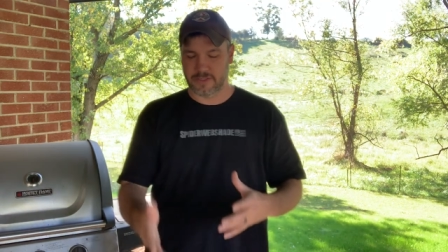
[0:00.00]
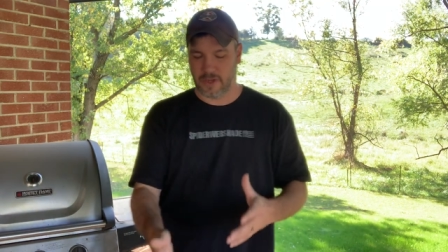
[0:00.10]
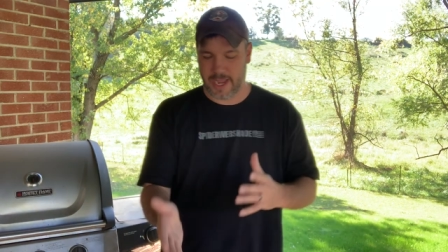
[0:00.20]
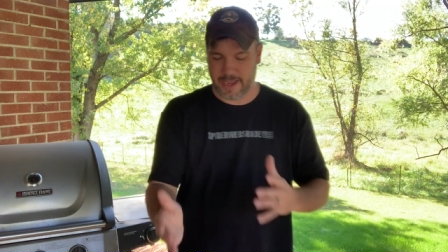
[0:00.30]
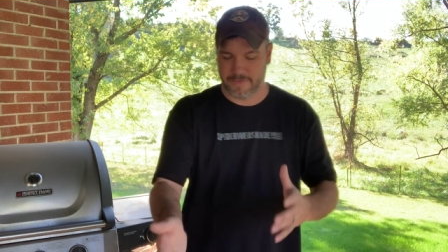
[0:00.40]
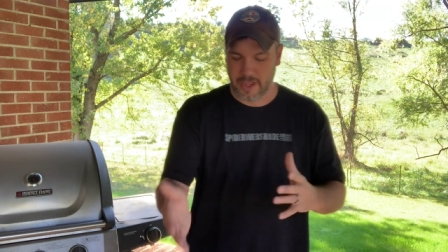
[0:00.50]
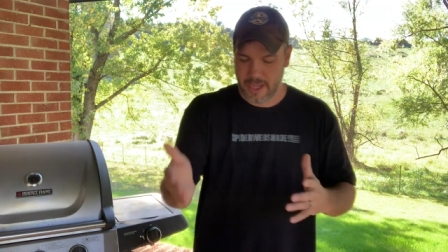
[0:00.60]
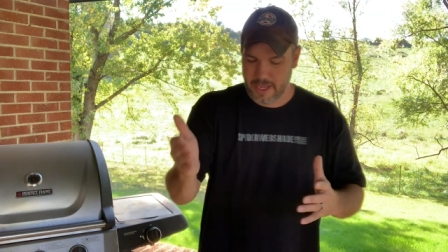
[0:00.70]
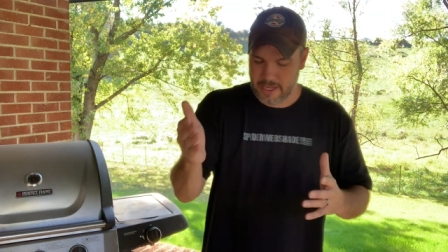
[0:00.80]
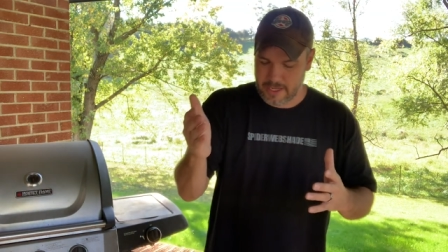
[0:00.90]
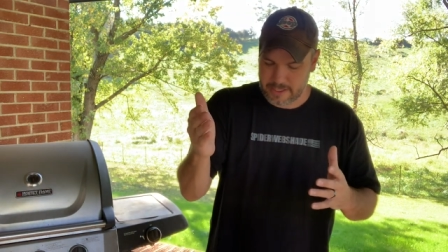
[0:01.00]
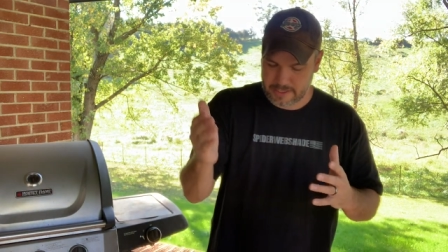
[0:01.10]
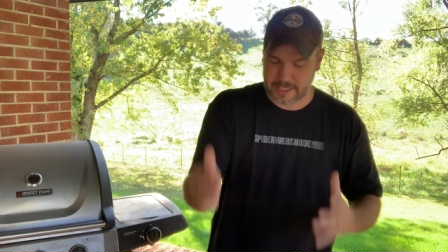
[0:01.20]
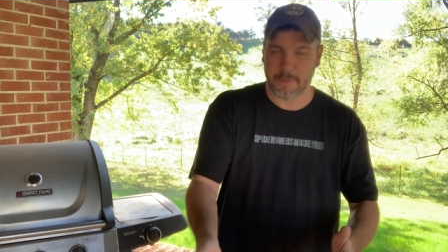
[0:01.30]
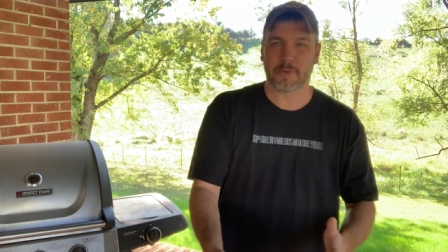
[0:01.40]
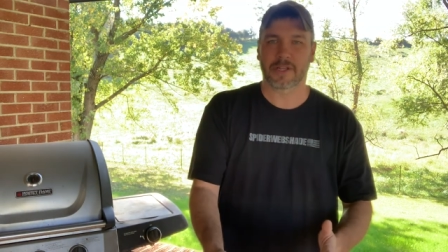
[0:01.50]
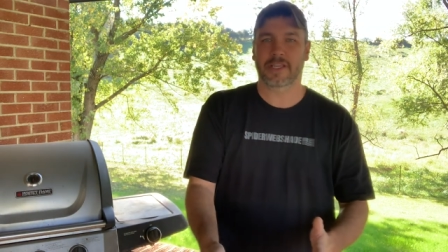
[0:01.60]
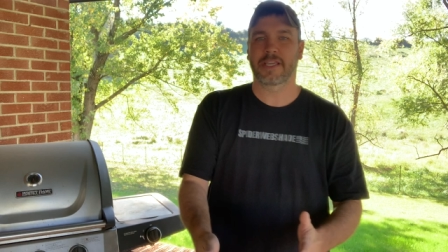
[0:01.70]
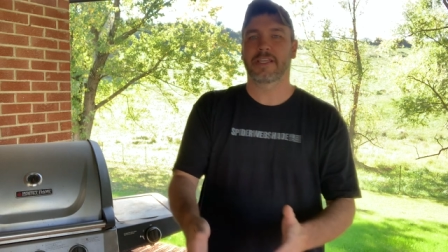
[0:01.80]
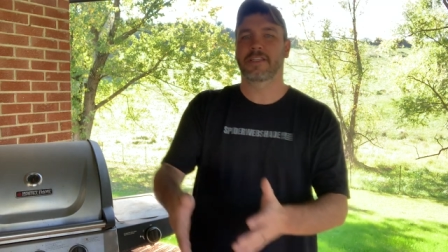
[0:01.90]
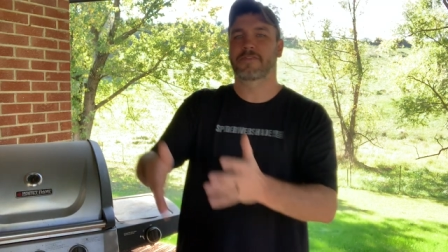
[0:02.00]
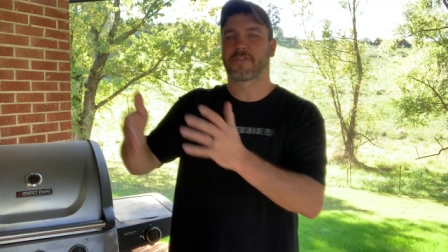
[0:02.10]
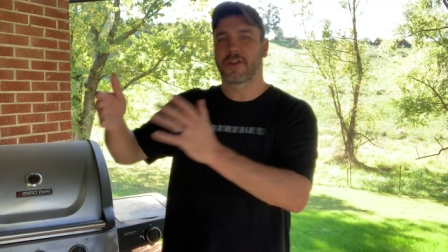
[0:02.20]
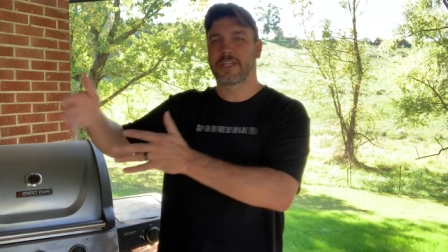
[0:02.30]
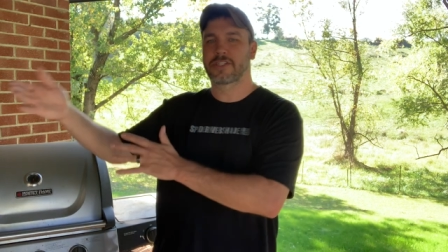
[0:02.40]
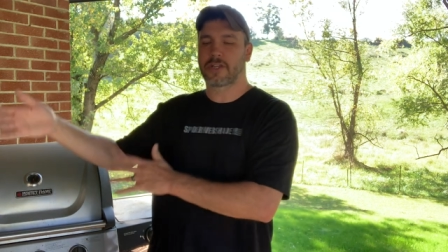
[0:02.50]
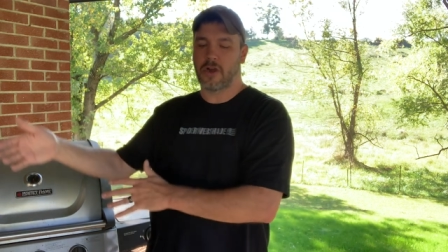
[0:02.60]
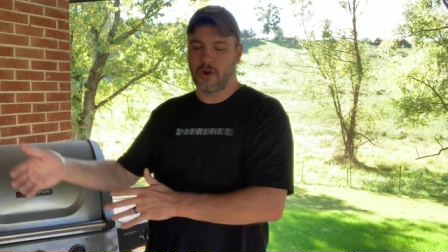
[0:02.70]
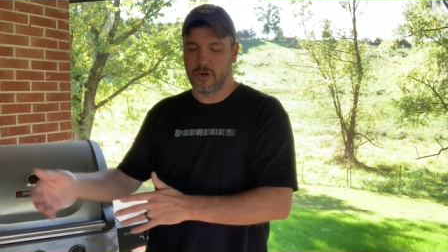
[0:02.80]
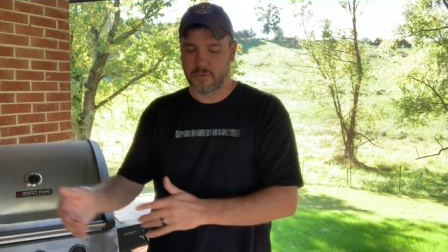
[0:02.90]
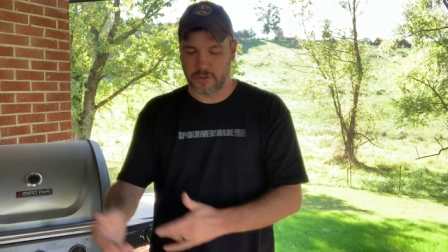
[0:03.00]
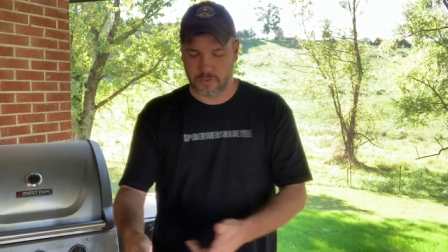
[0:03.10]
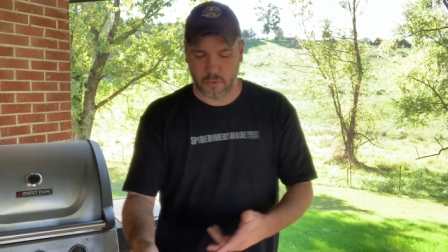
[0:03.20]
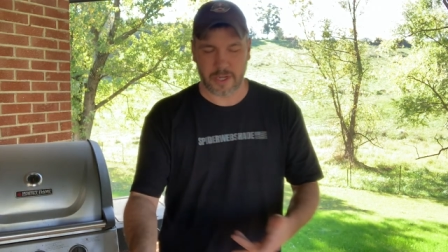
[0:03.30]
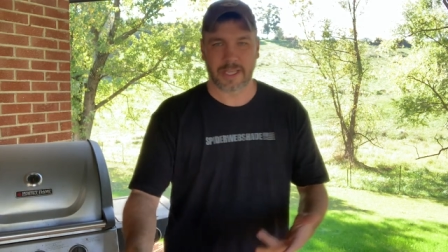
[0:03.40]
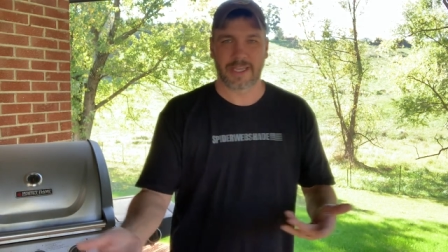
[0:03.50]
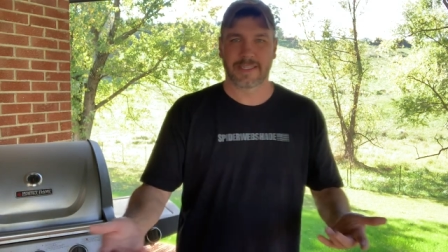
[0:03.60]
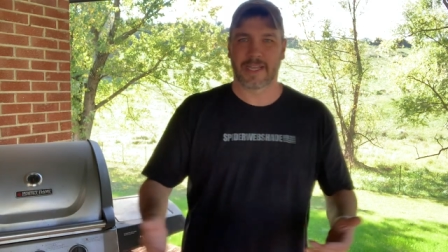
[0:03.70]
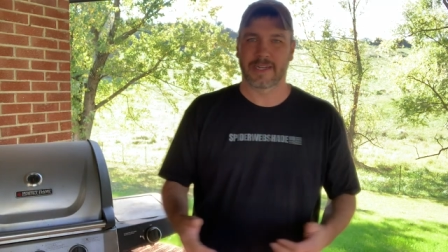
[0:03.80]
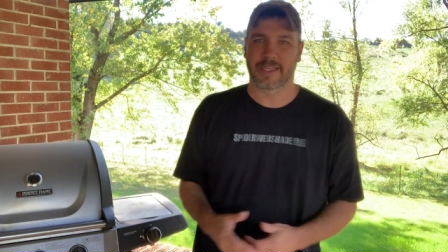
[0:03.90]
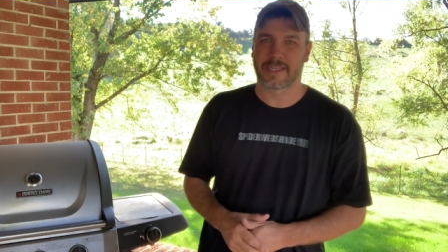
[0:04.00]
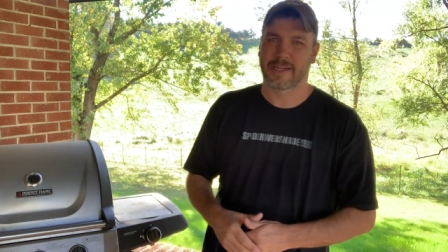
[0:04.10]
So I have separate keys for each car with what keys I need,